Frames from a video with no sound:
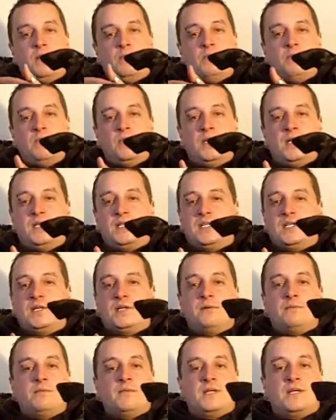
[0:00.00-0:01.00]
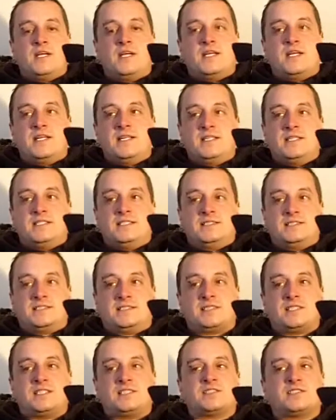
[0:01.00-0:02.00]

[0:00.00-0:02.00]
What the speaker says: Medium is